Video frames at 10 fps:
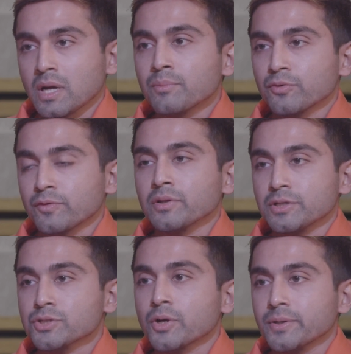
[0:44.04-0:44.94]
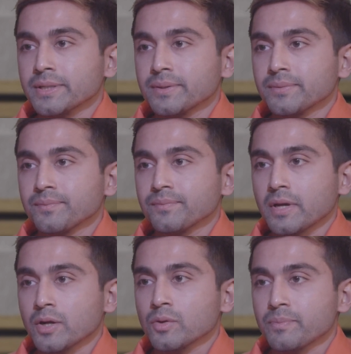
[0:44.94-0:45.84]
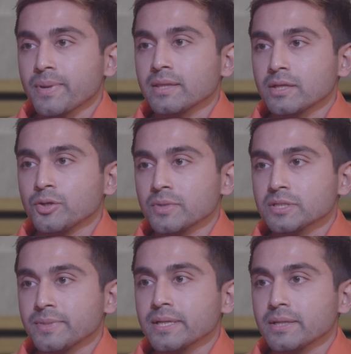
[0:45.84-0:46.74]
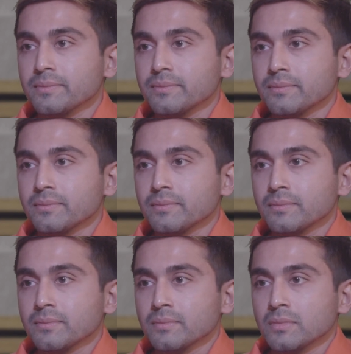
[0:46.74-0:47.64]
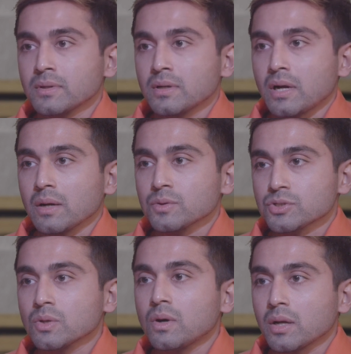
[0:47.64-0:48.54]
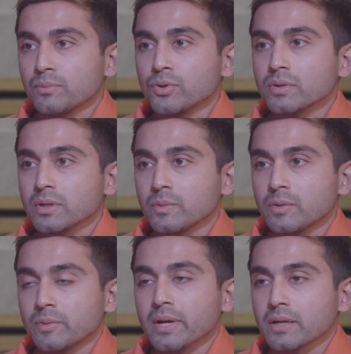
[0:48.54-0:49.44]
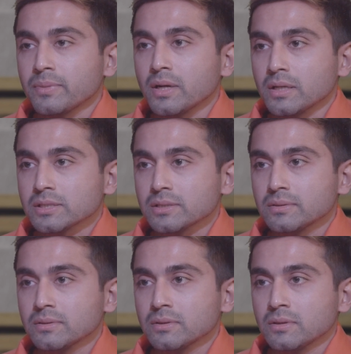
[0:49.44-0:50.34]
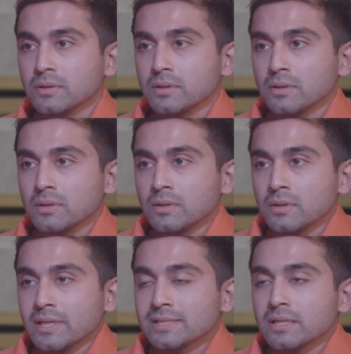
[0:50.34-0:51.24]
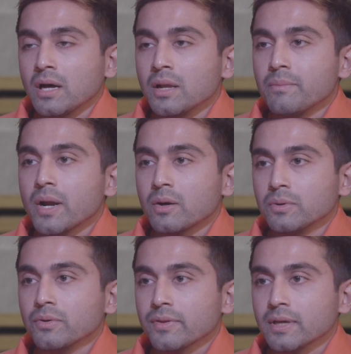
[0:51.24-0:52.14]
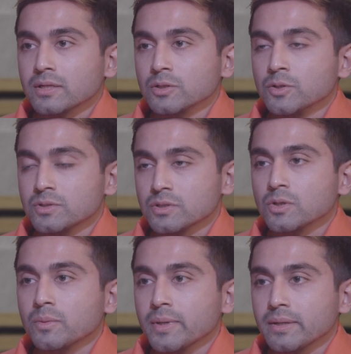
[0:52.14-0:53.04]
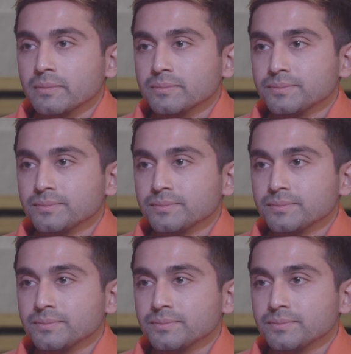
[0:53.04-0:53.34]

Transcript: I'm profoundly sorry. I know the pain that you must be in. I was so heartbroken when Rebecca passed. It's an unbearable thing to lose a soulmate.